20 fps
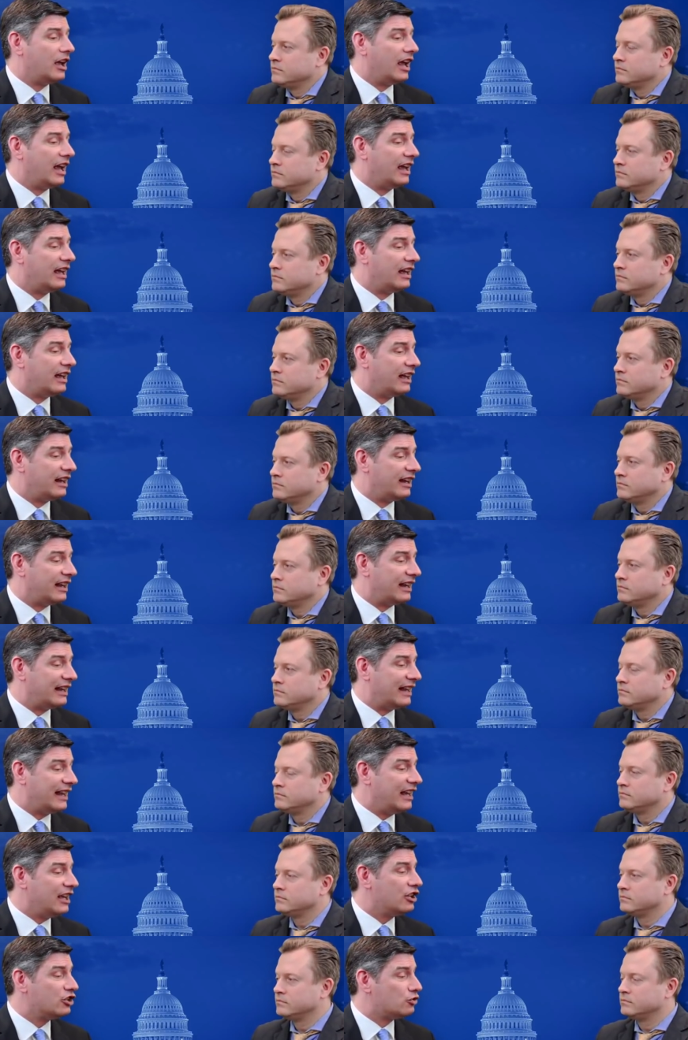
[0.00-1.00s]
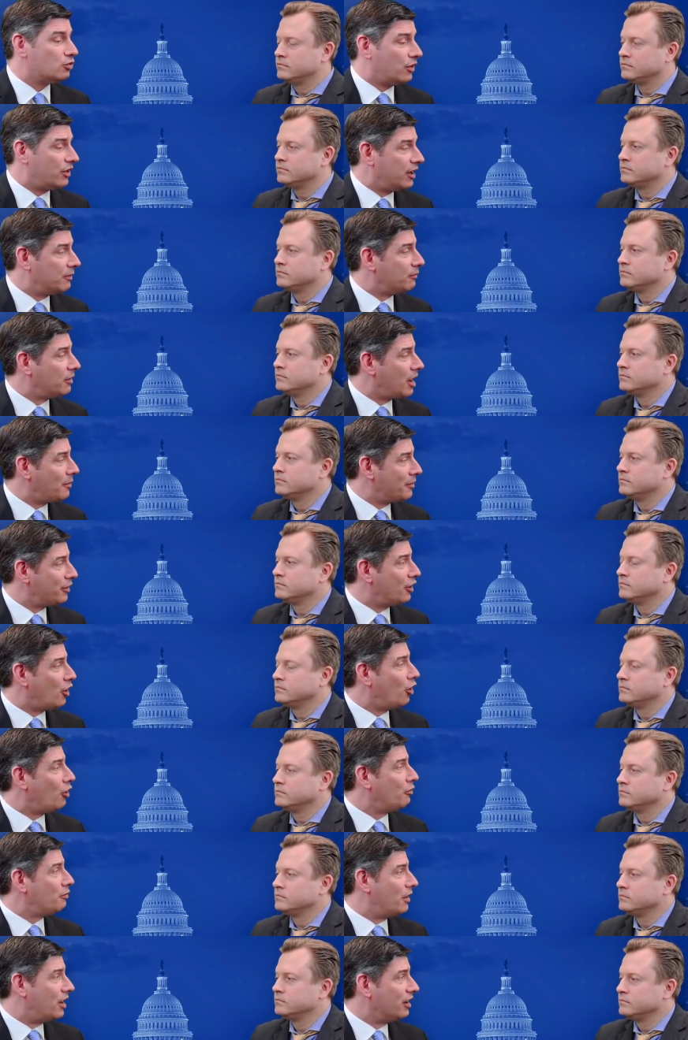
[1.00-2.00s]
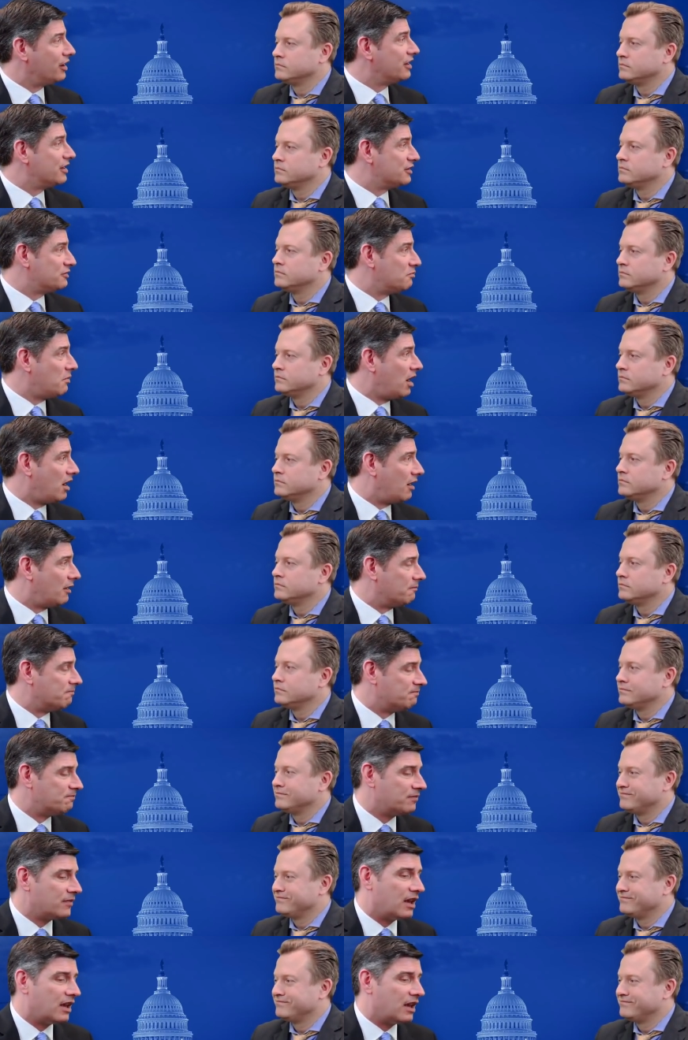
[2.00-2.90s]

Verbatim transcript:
Speaker 1: and it ends with him coming home hugging his mom.